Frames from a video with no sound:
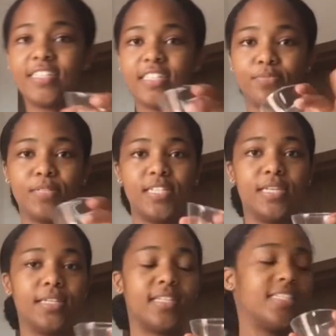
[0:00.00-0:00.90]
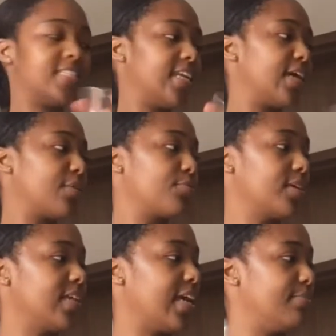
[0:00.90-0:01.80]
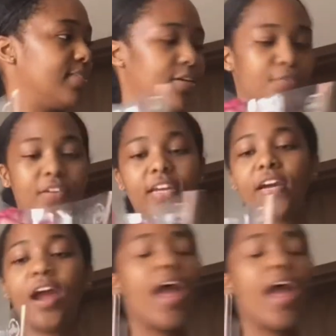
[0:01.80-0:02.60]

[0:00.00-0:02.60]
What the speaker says: that's been sitting really empty over here.